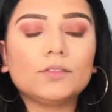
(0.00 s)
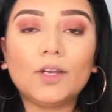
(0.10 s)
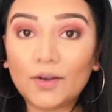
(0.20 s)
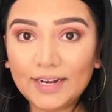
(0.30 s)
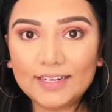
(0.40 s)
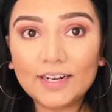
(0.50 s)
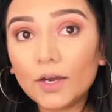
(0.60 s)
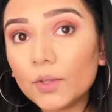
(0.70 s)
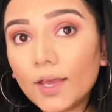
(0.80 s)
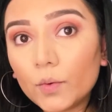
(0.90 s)
All right,
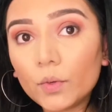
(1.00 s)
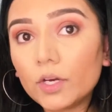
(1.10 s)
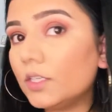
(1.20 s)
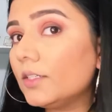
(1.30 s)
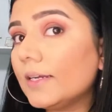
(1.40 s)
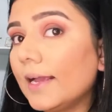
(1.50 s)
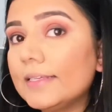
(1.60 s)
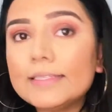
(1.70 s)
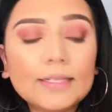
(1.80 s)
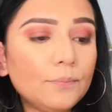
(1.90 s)
now that we are
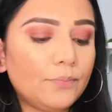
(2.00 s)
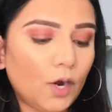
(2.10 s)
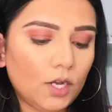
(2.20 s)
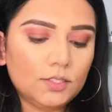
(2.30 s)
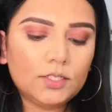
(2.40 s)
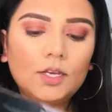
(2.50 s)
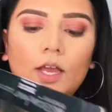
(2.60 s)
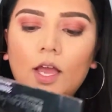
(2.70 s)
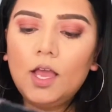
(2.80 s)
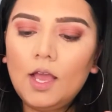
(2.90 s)
nicely bronzed,
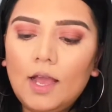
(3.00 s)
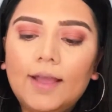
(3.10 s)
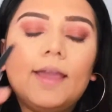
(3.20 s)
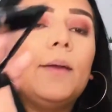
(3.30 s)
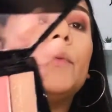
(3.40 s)
I am